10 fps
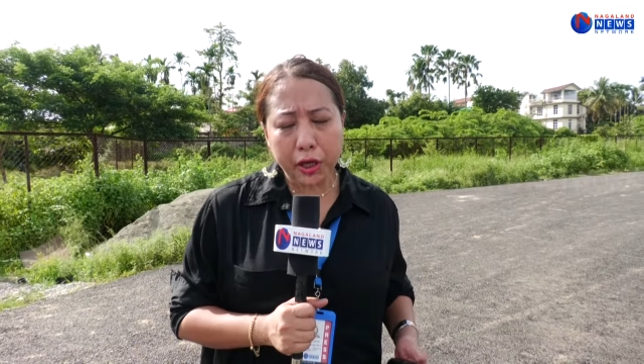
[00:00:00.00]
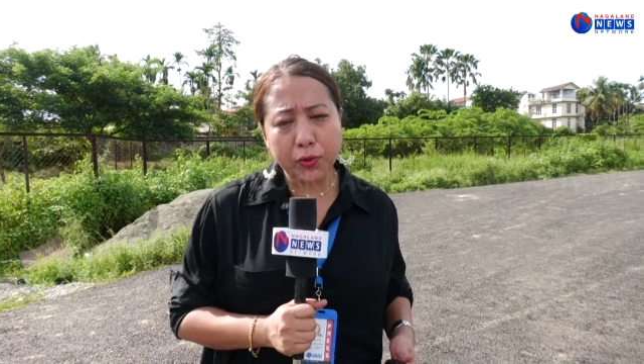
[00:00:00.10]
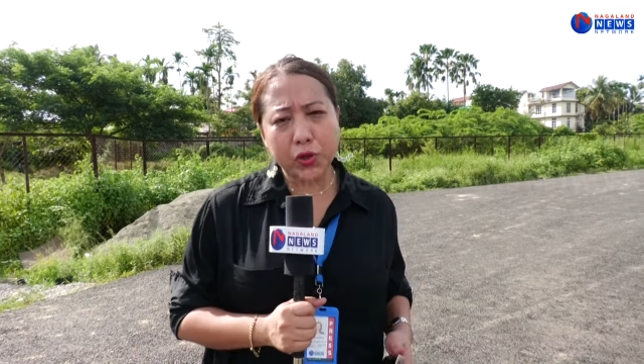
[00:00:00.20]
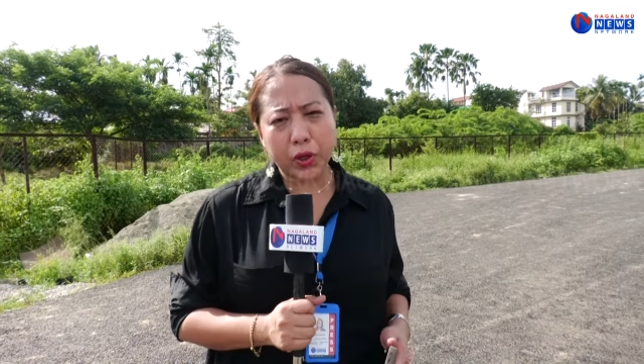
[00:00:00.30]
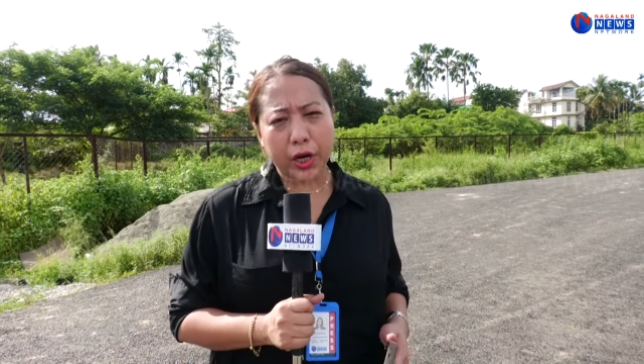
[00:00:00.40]

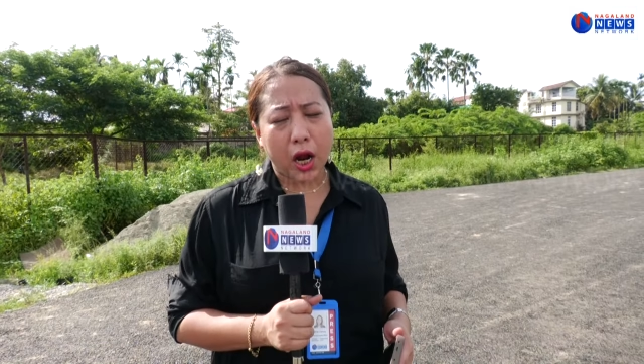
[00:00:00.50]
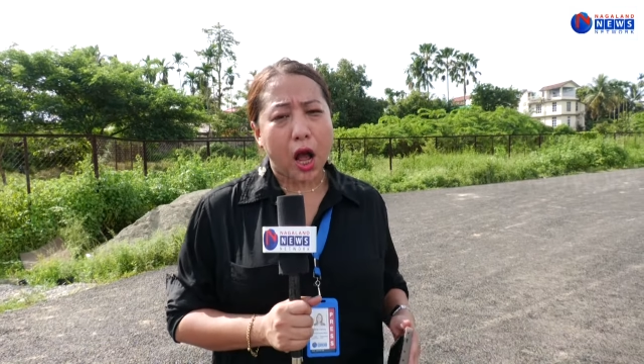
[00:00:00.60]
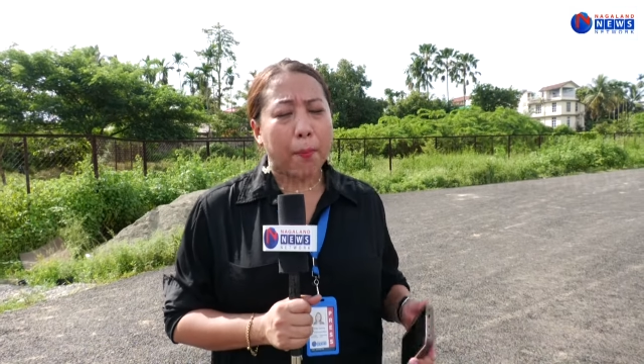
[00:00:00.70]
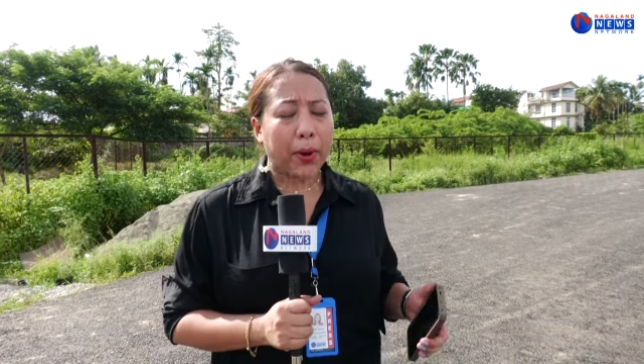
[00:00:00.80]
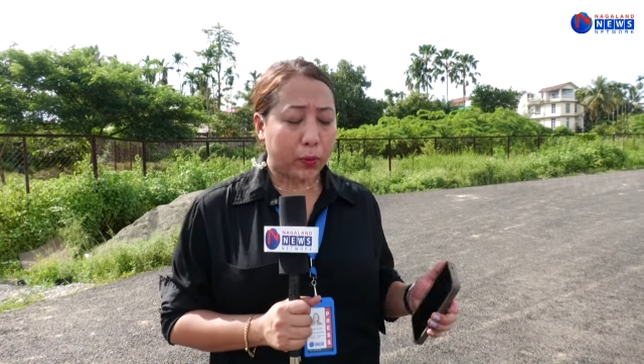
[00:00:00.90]
Yimchunger,
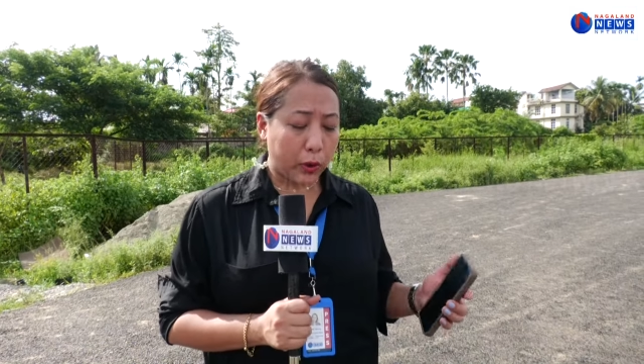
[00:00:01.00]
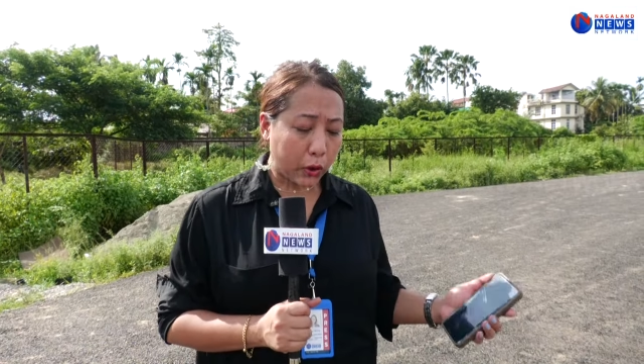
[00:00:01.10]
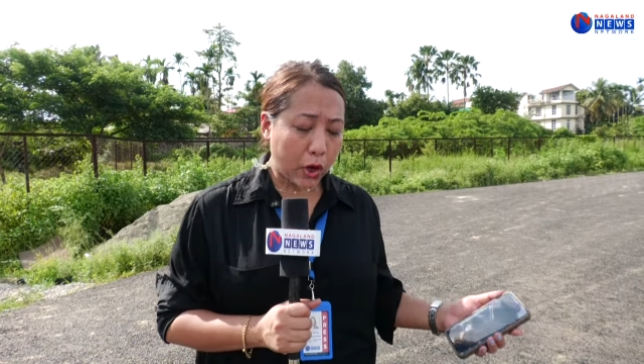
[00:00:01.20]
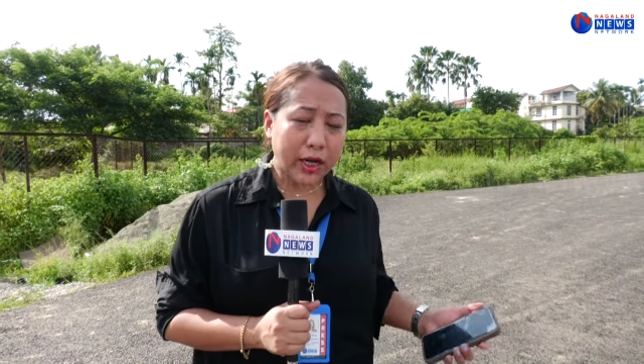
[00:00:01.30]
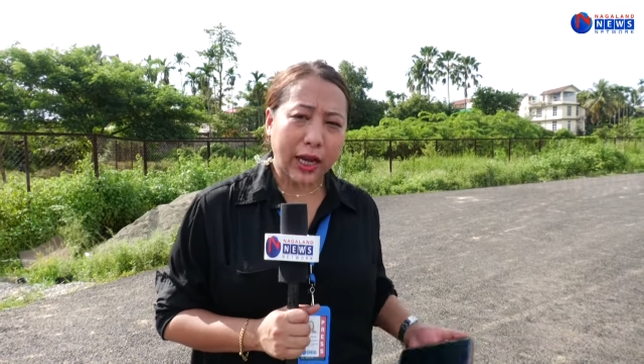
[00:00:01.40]
but we
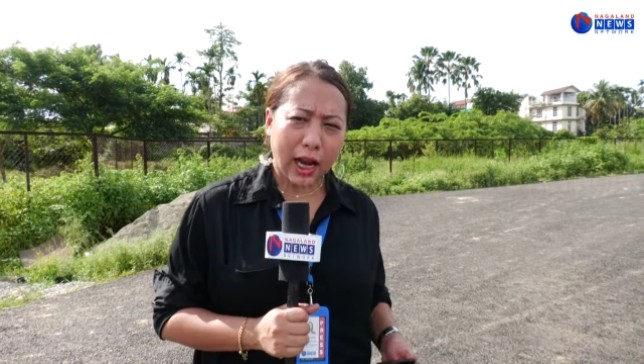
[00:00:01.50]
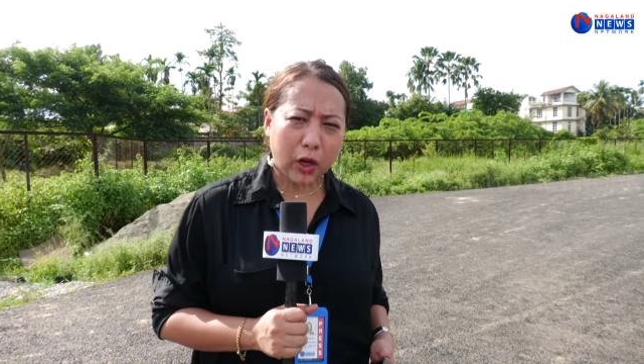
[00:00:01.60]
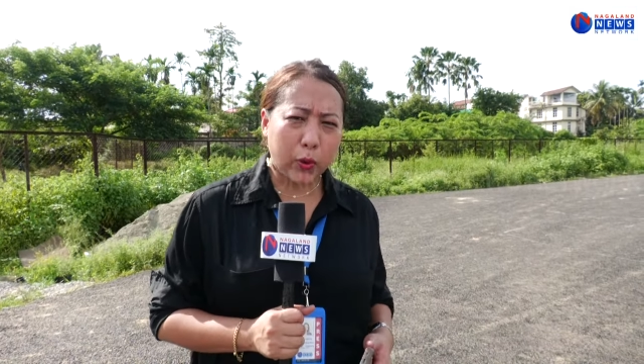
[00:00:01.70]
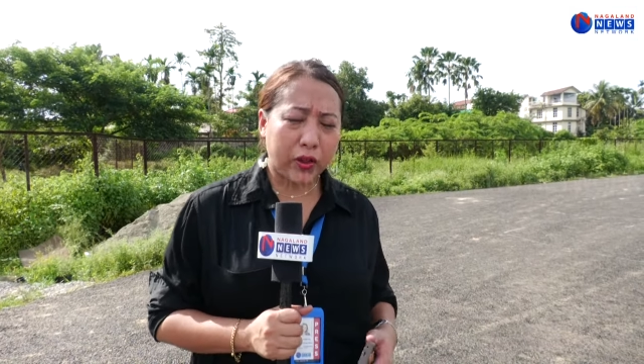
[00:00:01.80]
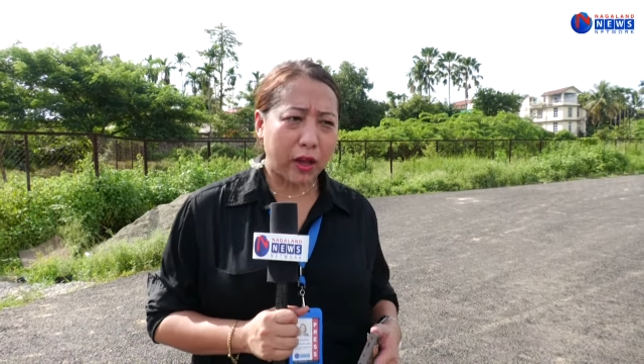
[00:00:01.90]
could not
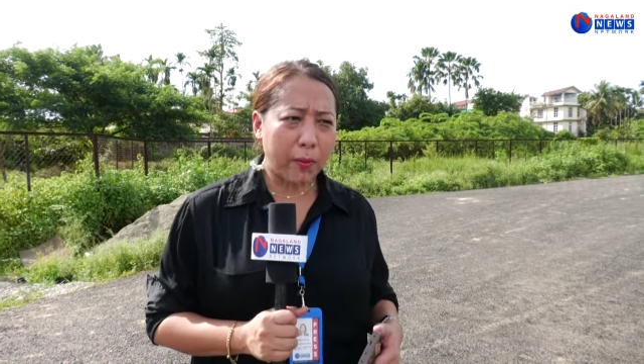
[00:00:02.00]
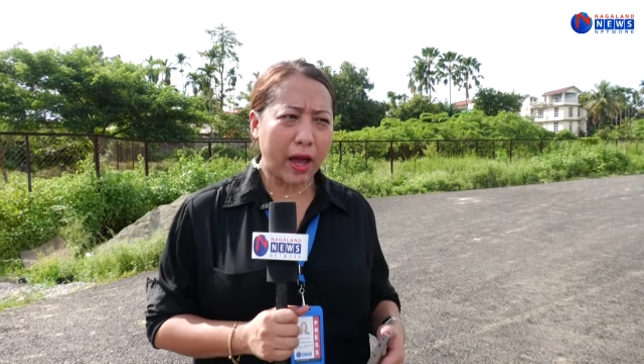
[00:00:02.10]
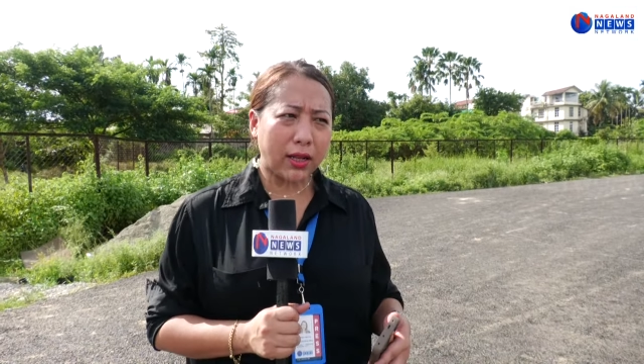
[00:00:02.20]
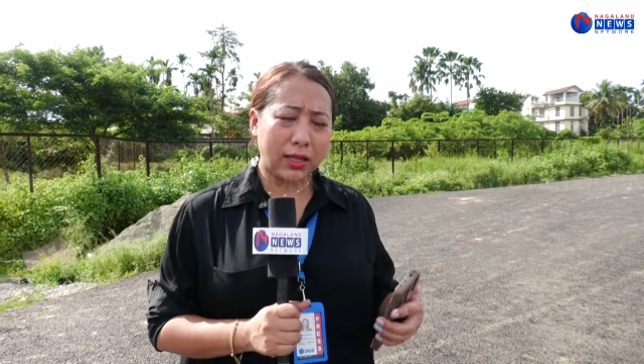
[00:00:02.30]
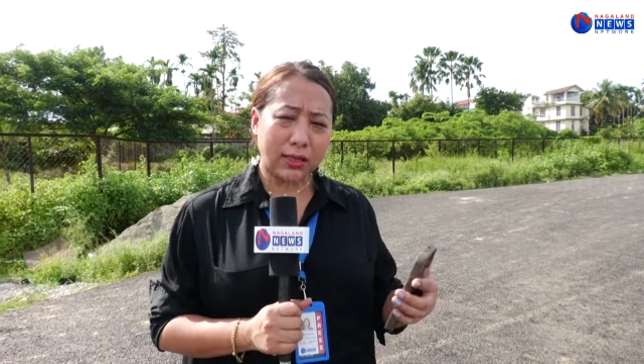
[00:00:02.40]
connect with him
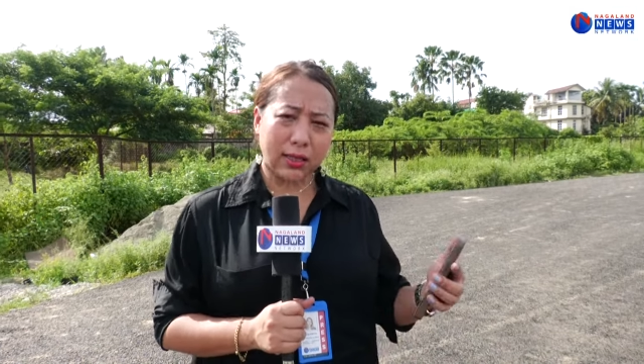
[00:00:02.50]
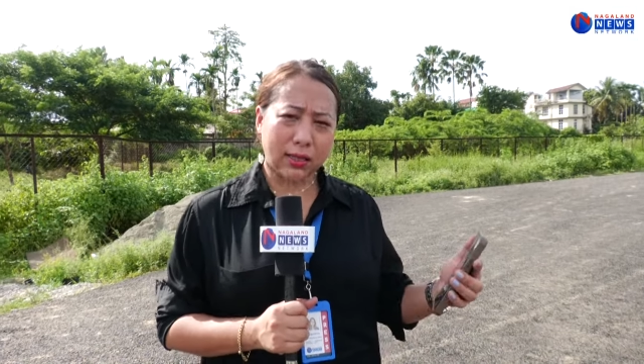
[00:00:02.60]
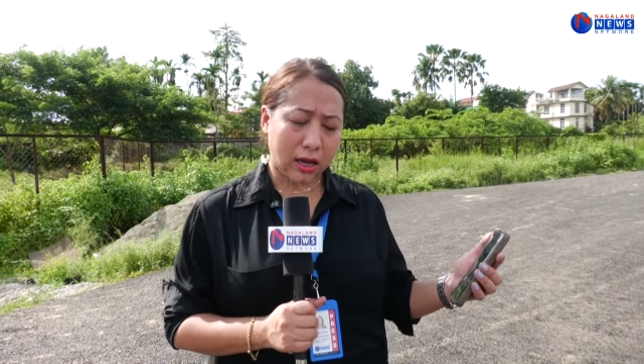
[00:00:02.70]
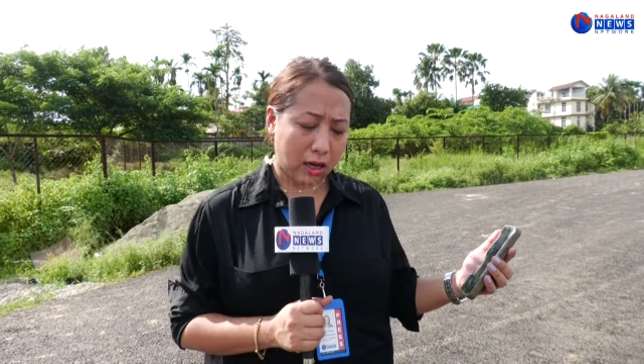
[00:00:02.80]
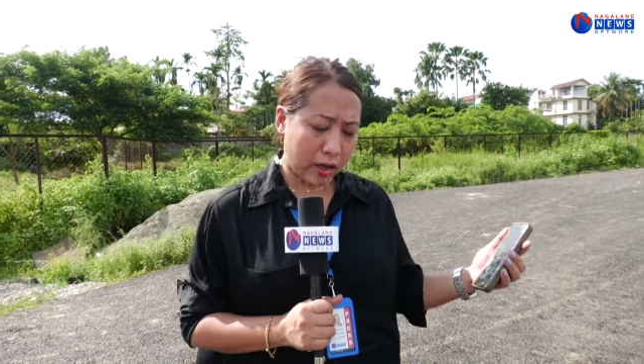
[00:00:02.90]
and this
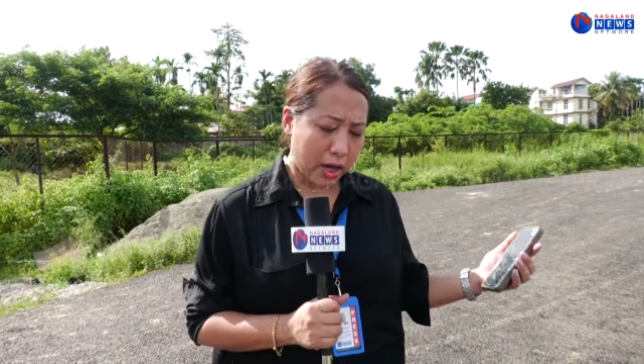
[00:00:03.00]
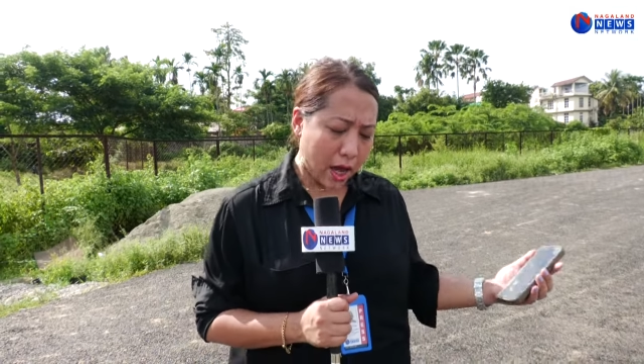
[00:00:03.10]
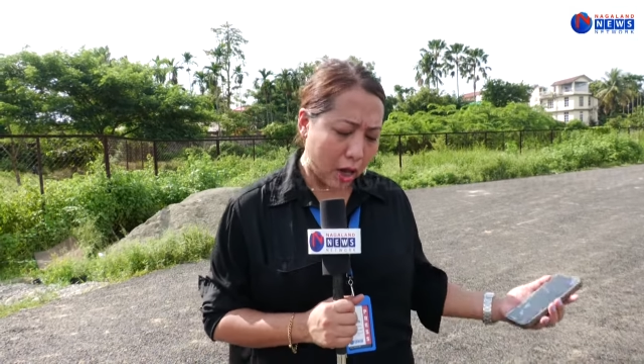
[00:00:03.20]
is a,